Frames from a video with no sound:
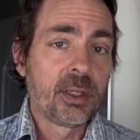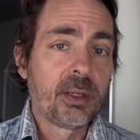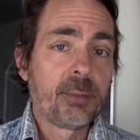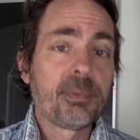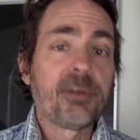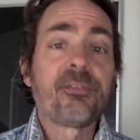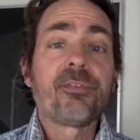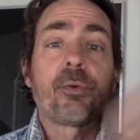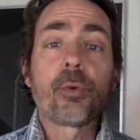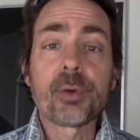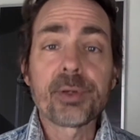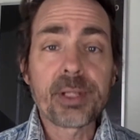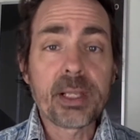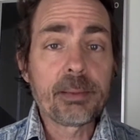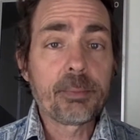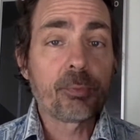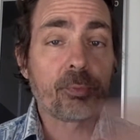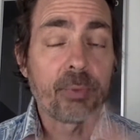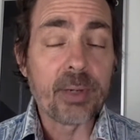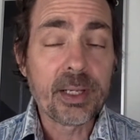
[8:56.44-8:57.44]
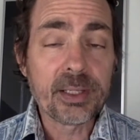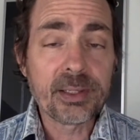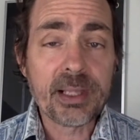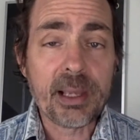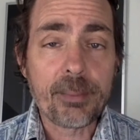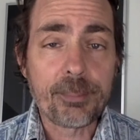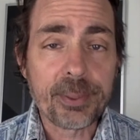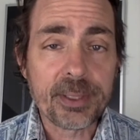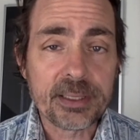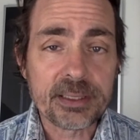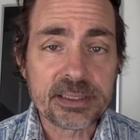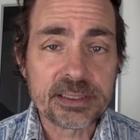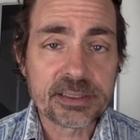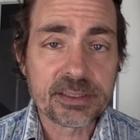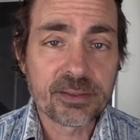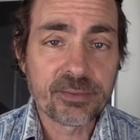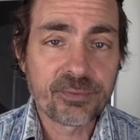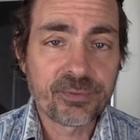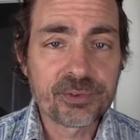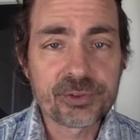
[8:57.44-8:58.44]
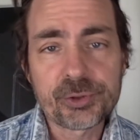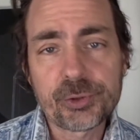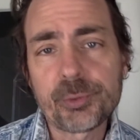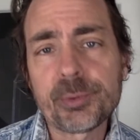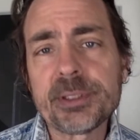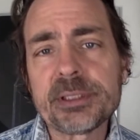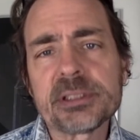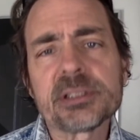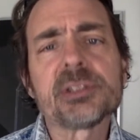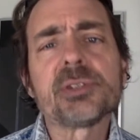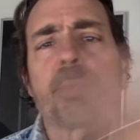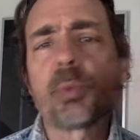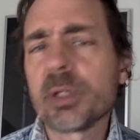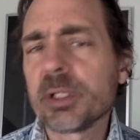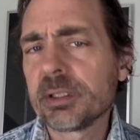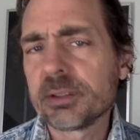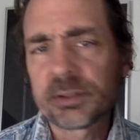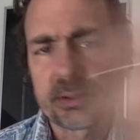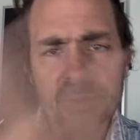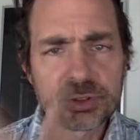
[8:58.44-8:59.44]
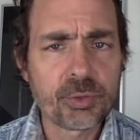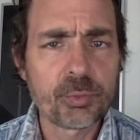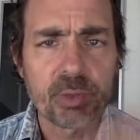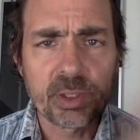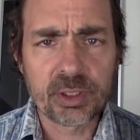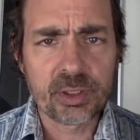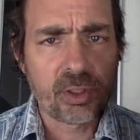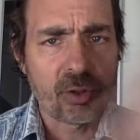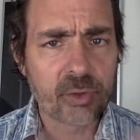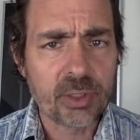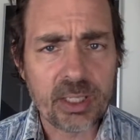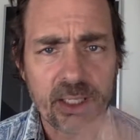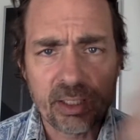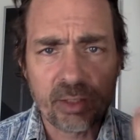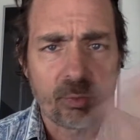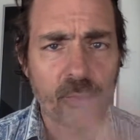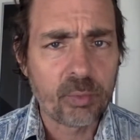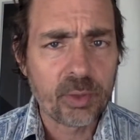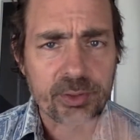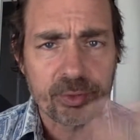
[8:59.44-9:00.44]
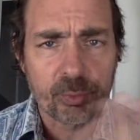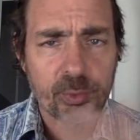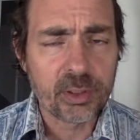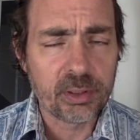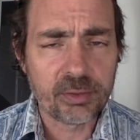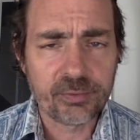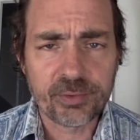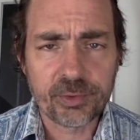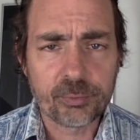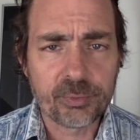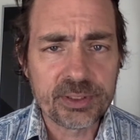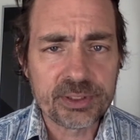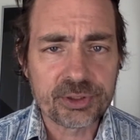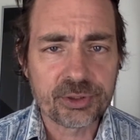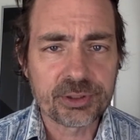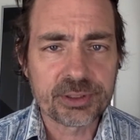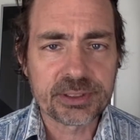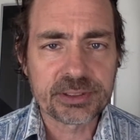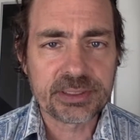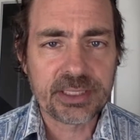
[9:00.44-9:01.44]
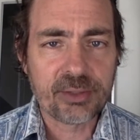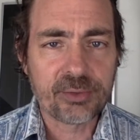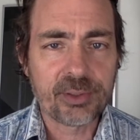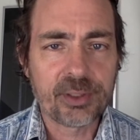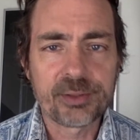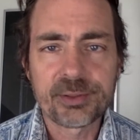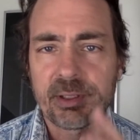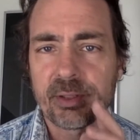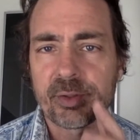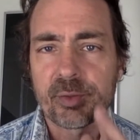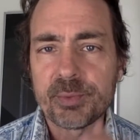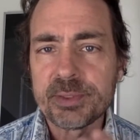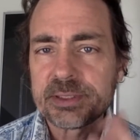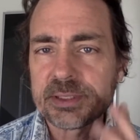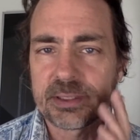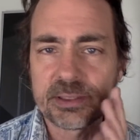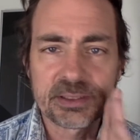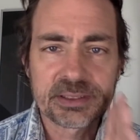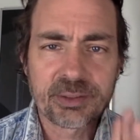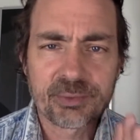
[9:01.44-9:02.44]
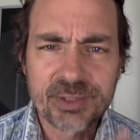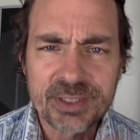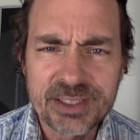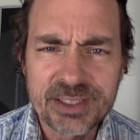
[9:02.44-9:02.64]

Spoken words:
before they read that piece, for 2 reasons. One, you want to know kind of what the relevant research is out there, and the other reason is I want to